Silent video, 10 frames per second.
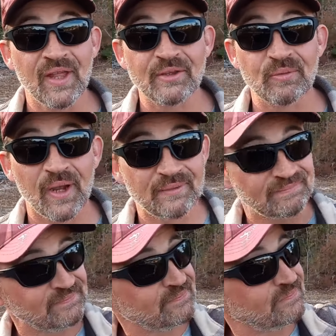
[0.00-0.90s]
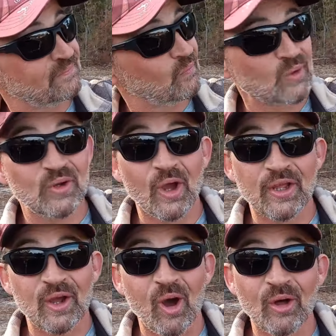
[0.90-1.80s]
That's right, we're
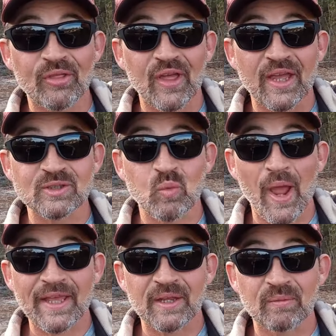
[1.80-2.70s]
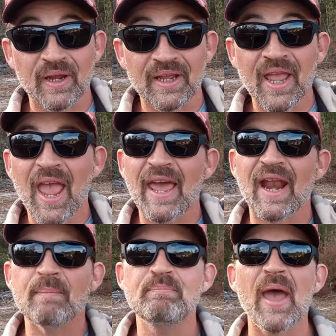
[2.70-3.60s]
talking all things Wacky Rig,
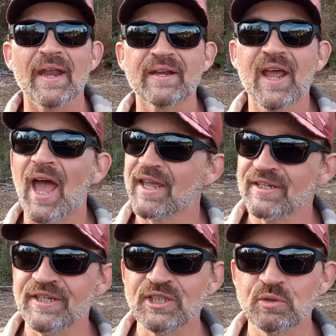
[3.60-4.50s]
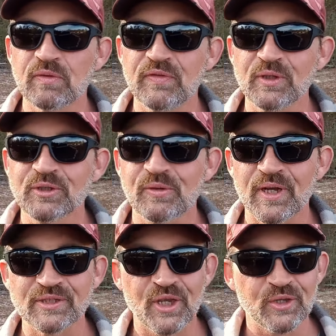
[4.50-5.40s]
and I bet I can teach you a few
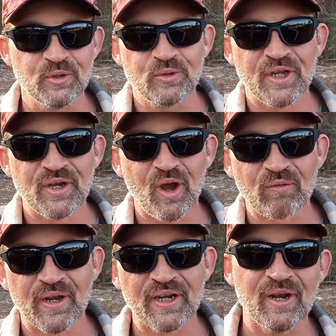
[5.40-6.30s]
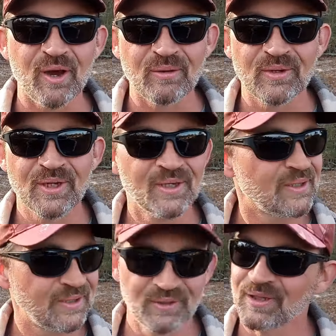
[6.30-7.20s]
tricks you didn't already know.
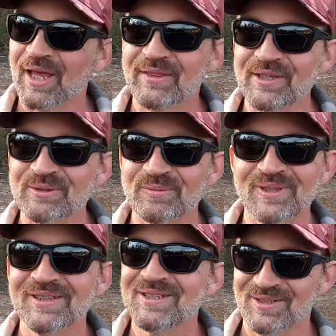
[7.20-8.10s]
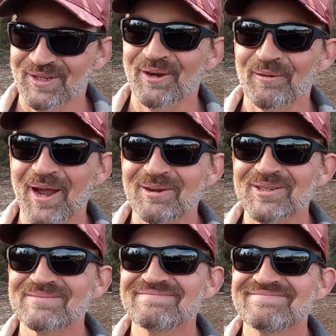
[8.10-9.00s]
You'll like this one. Stick
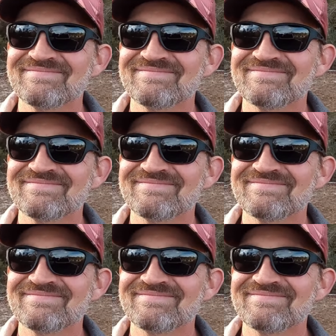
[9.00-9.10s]
around.